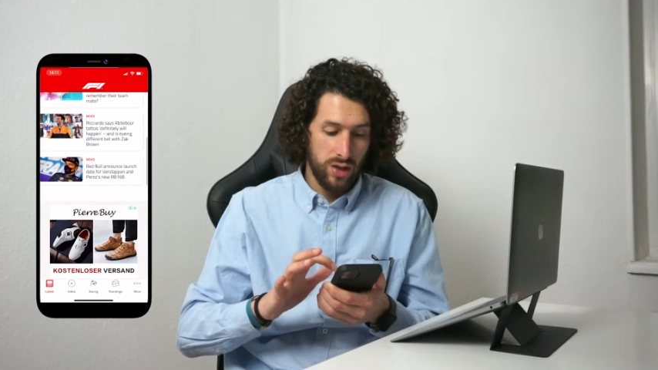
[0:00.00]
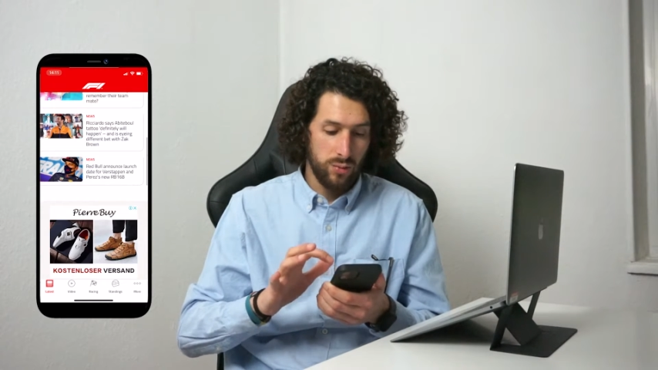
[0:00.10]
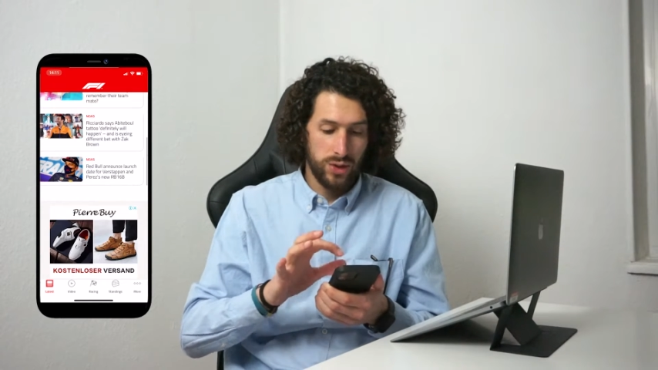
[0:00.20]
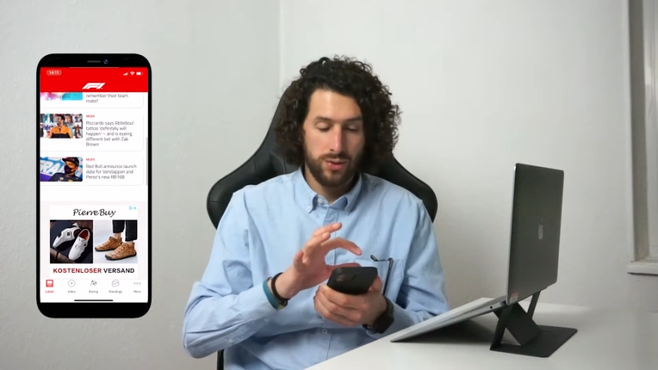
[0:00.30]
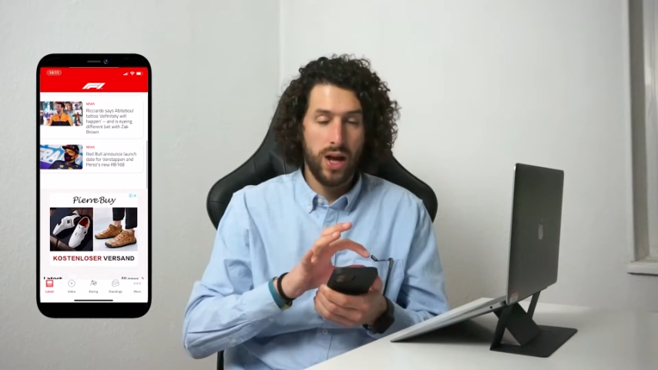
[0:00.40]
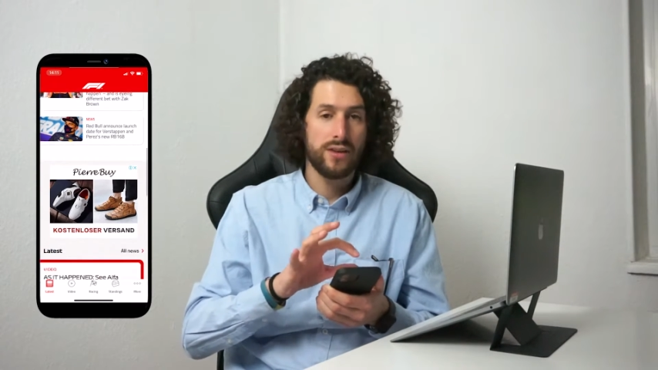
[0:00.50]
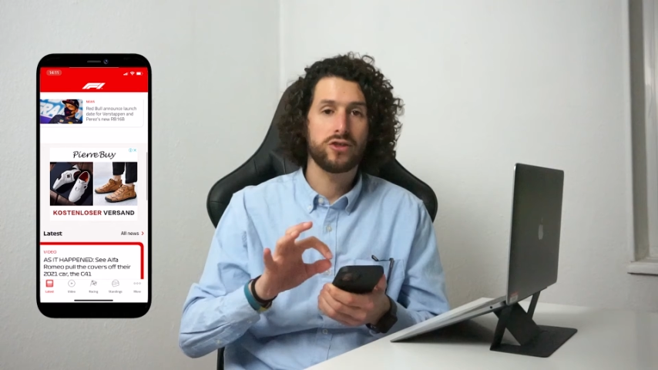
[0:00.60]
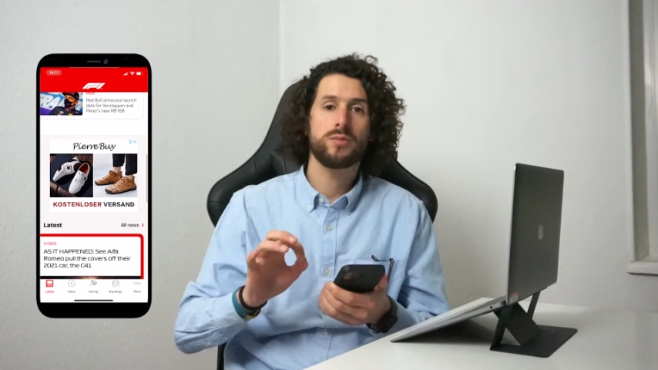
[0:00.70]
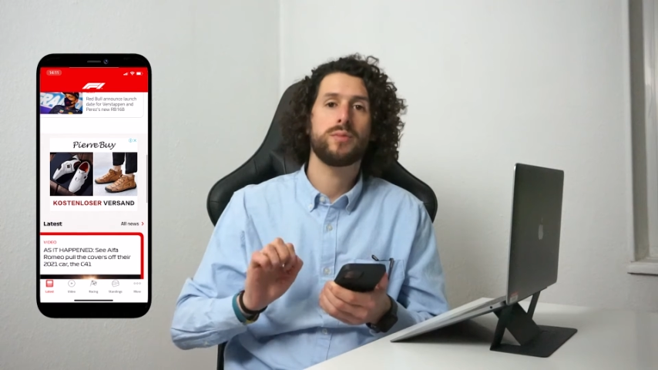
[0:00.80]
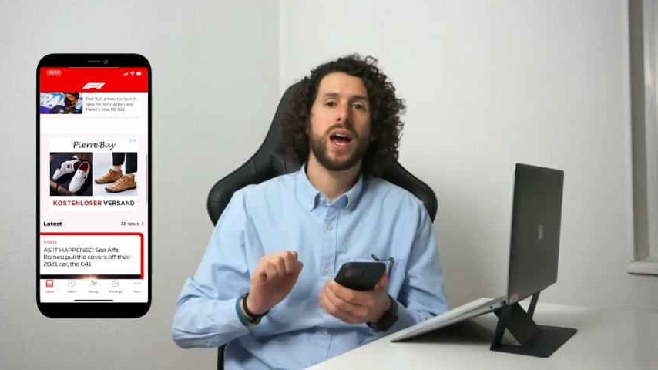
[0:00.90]
We do have
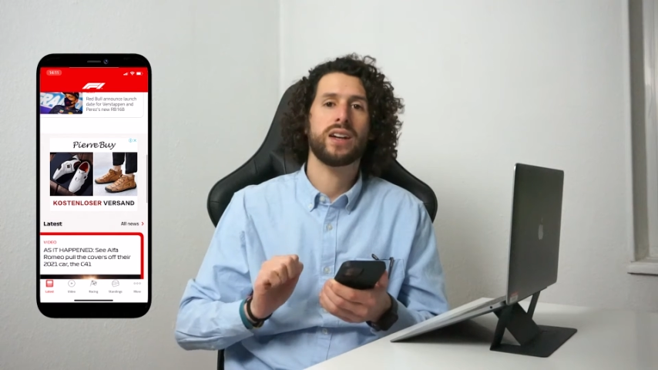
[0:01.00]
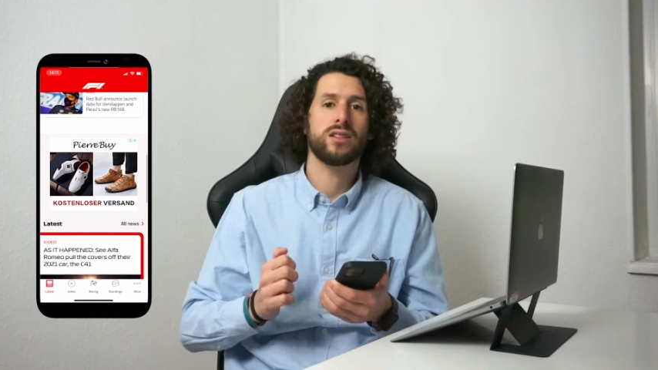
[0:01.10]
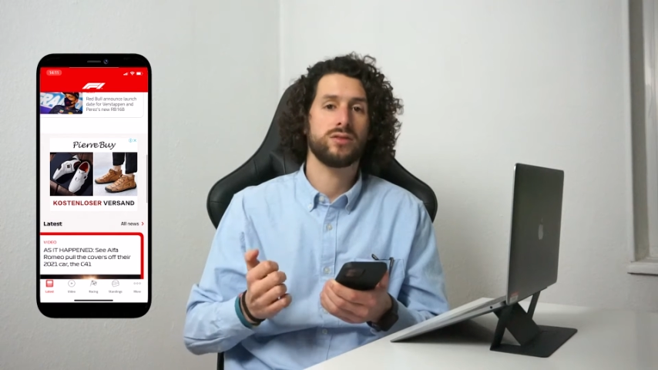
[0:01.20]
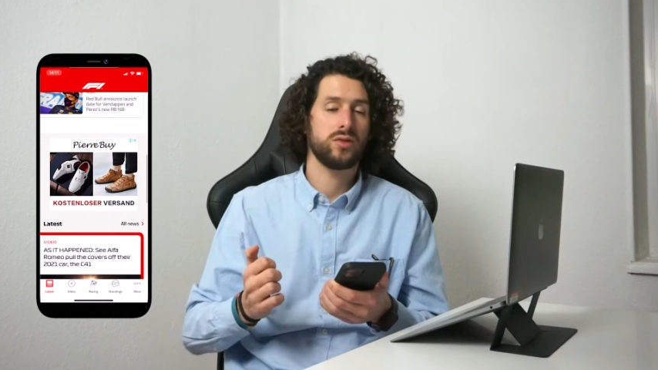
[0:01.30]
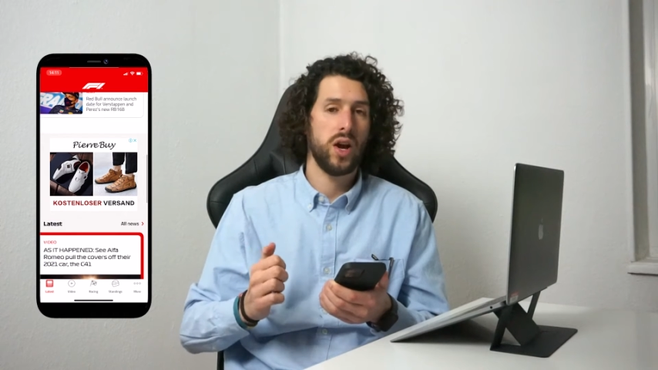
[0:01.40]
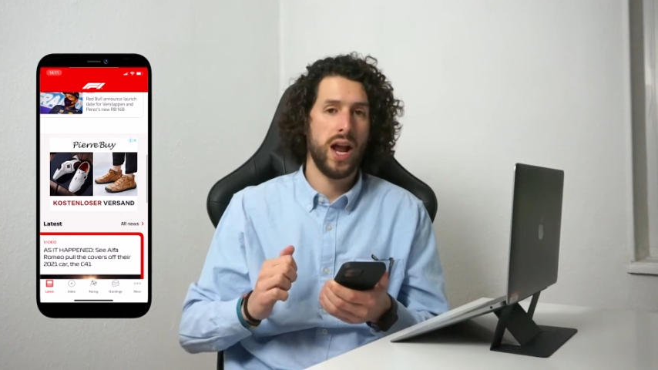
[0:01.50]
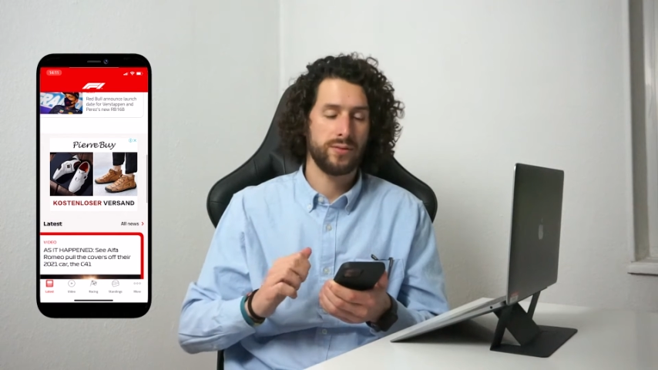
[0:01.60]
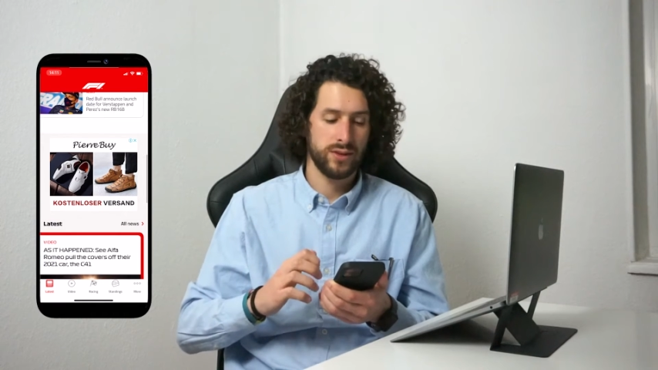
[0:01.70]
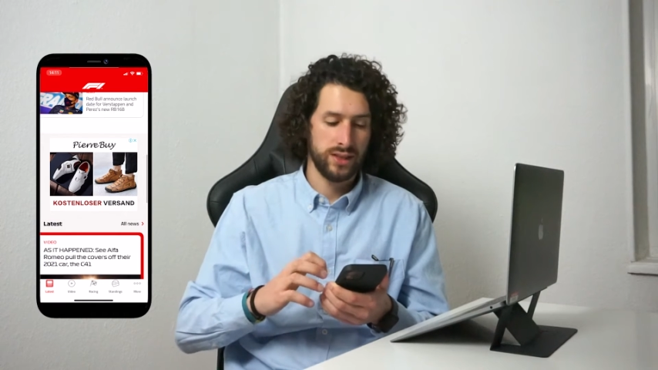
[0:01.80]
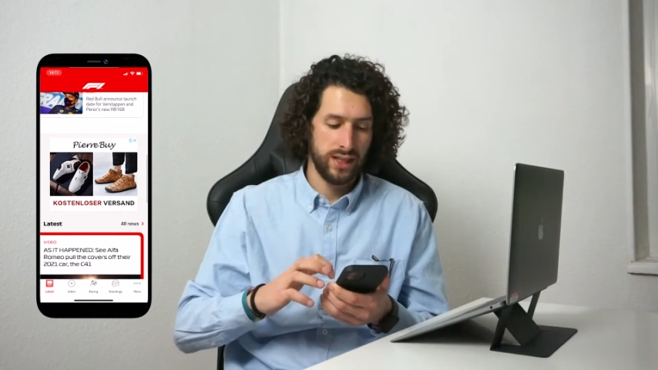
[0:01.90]
some banners for
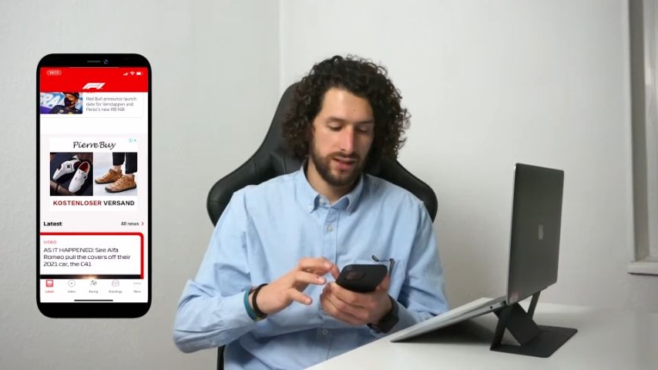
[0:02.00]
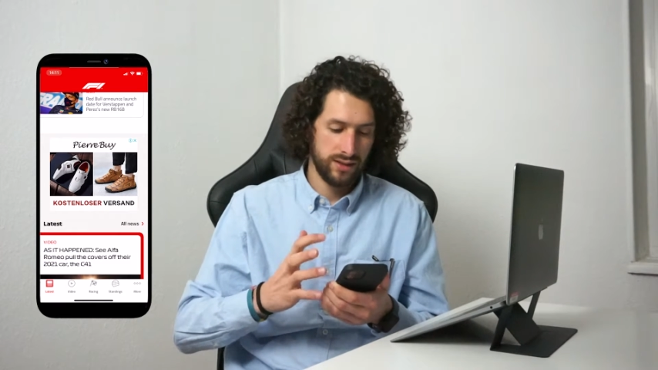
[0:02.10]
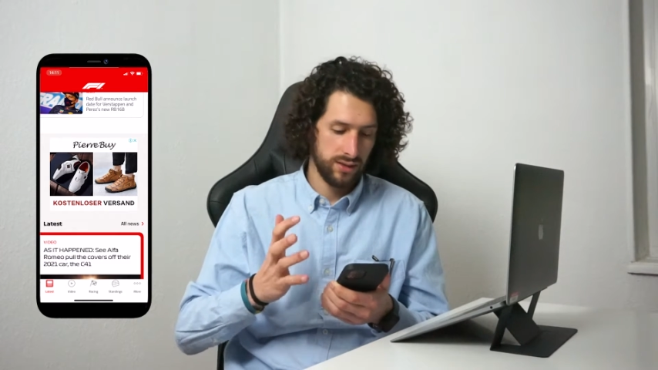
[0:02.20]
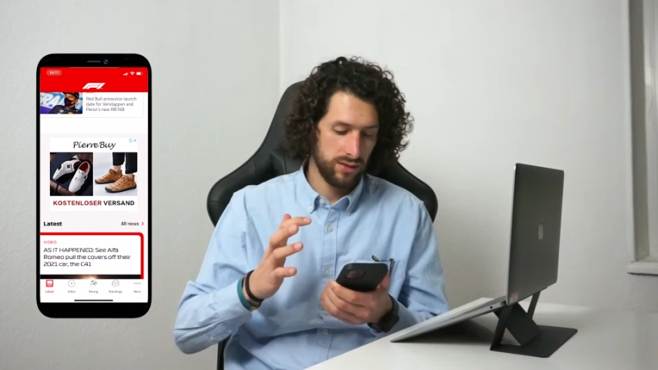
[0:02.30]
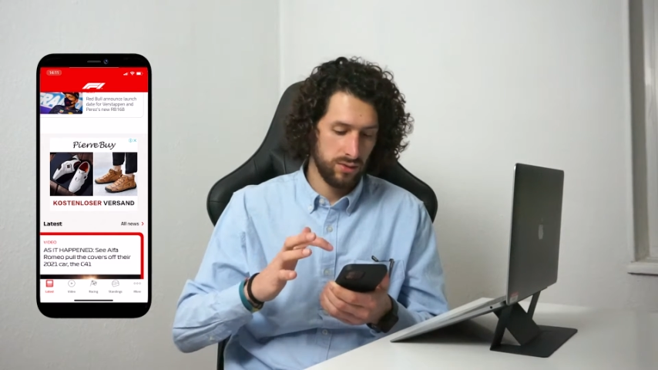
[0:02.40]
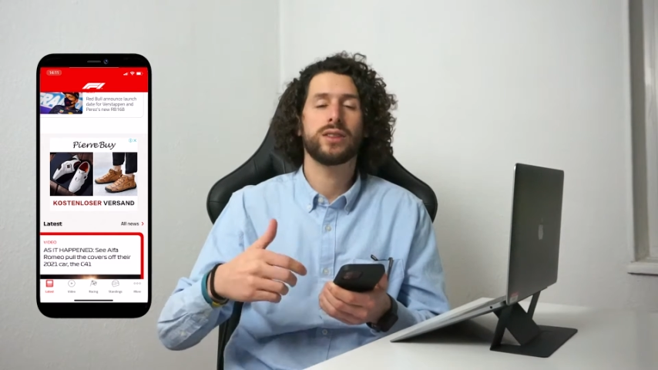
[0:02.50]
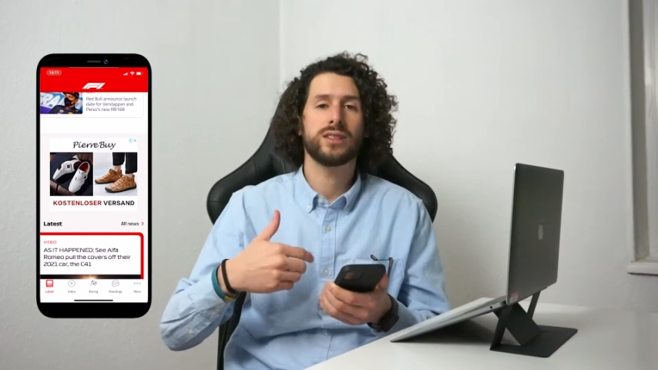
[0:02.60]
advertising.